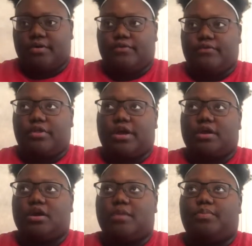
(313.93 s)
for like
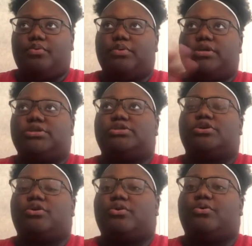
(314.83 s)
a couple weeks
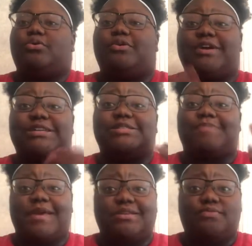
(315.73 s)
so
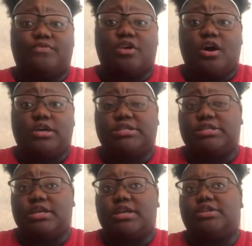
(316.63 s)
expect some
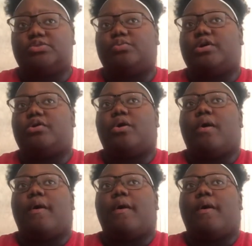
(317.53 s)
vlogs then as well